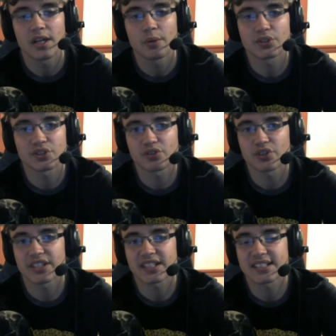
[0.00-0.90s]
Wasn't
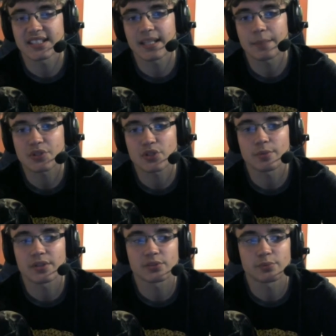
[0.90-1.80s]
really an exciting episode,
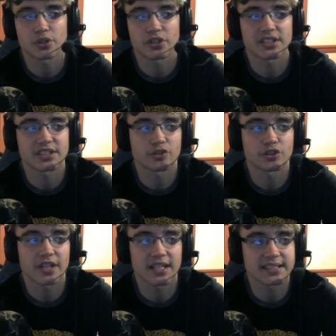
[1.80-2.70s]
but it was more or less a
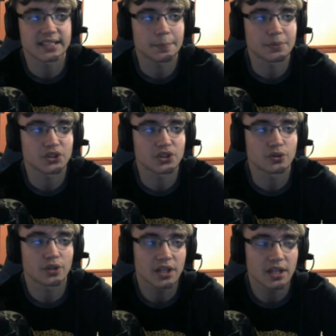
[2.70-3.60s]
relaxing
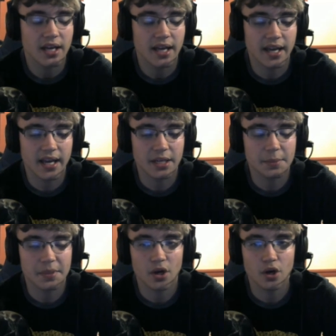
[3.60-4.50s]
episode. And to
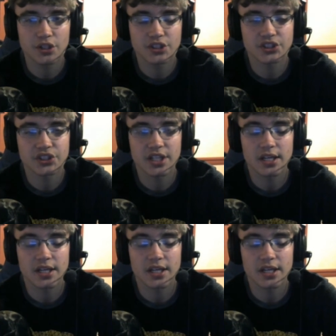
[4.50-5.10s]
be honest,